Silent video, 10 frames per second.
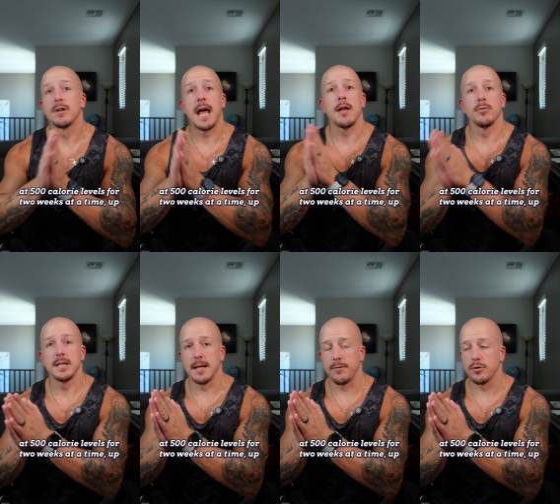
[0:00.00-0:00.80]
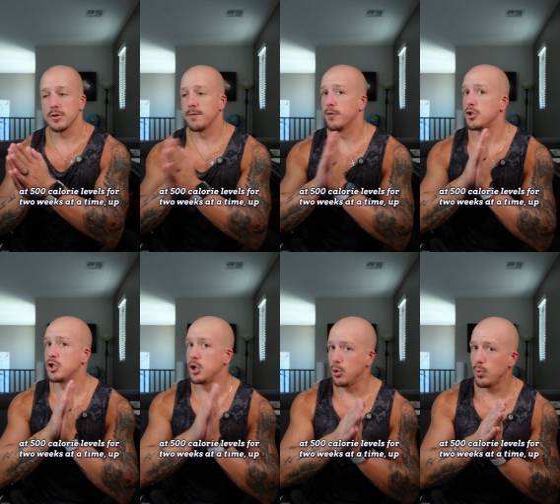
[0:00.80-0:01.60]
calorie levels for
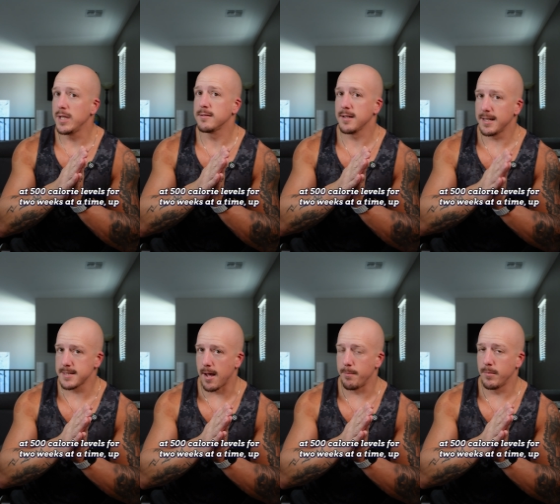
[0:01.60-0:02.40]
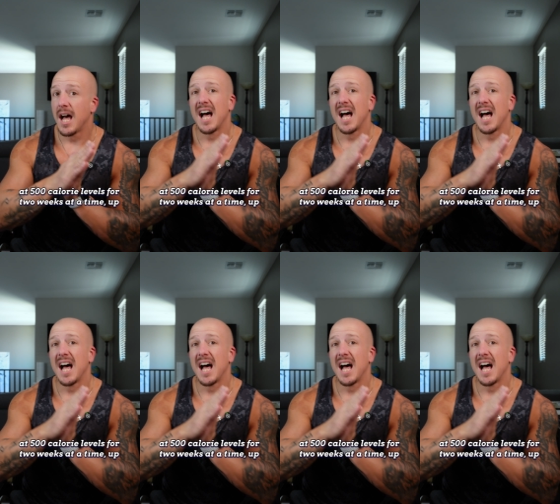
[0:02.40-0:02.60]
two weeks at a time